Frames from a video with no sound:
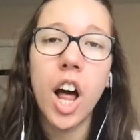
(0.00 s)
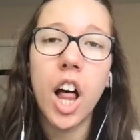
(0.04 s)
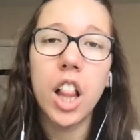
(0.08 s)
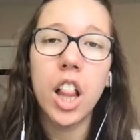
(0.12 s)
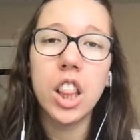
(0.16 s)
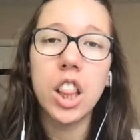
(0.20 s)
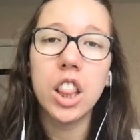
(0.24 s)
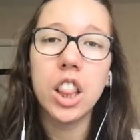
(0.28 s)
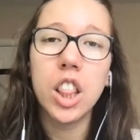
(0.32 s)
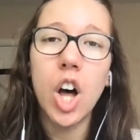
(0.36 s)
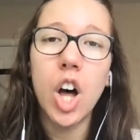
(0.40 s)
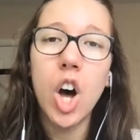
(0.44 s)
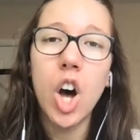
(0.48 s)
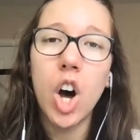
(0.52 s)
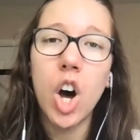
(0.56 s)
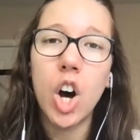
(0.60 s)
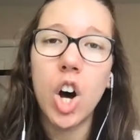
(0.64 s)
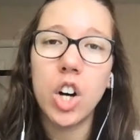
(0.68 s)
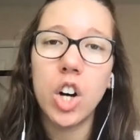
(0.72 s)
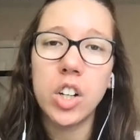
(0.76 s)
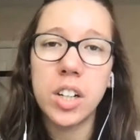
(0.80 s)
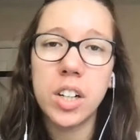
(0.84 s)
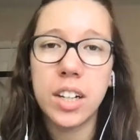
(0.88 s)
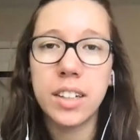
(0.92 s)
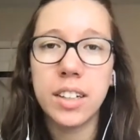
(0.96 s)

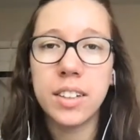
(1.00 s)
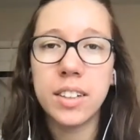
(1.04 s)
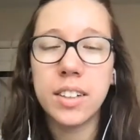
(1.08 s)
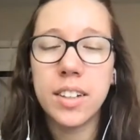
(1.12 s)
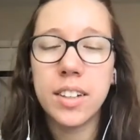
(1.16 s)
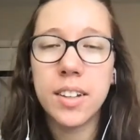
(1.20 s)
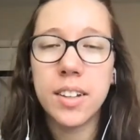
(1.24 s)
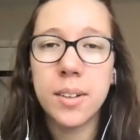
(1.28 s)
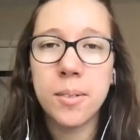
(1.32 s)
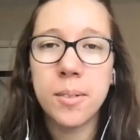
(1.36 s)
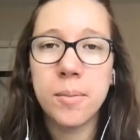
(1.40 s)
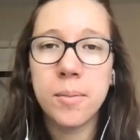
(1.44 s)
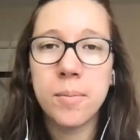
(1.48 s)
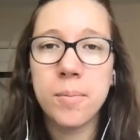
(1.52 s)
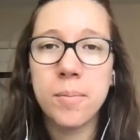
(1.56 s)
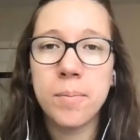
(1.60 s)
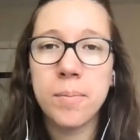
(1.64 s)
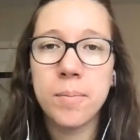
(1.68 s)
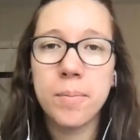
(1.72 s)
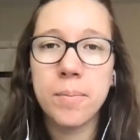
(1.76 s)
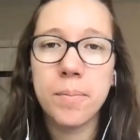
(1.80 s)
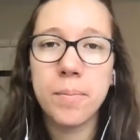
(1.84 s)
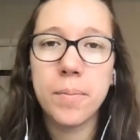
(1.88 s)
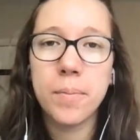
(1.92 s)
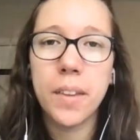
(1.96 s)
log?
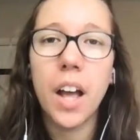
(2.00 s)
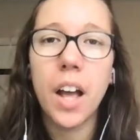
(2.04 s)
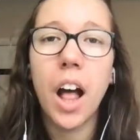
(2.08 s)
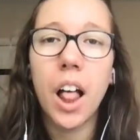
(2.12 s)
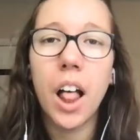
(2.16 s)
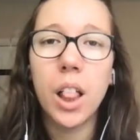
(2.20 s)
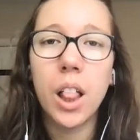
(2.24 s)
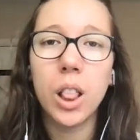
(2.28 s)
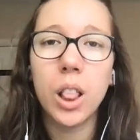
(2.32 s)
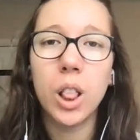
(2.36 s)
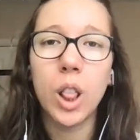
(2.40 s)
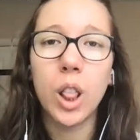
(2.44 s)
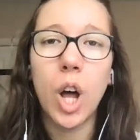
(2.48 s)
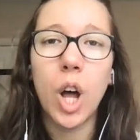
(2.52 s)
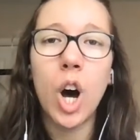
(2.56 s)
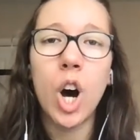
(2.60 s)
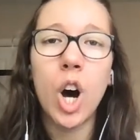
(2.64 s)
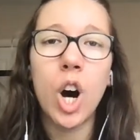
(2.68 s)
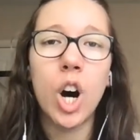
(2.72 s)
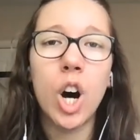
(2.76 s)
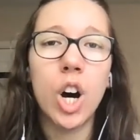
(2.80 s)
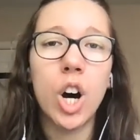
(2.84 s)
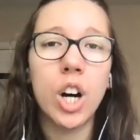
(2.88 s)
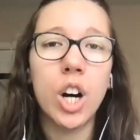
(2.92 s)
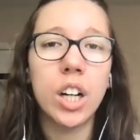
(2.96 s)

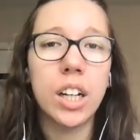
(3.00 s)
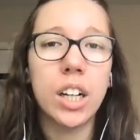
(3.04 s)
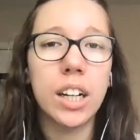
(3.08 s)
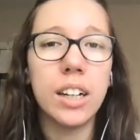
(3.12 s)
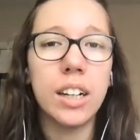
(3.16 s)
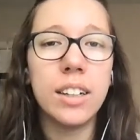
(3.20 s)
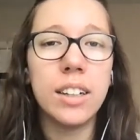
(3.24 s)
Log.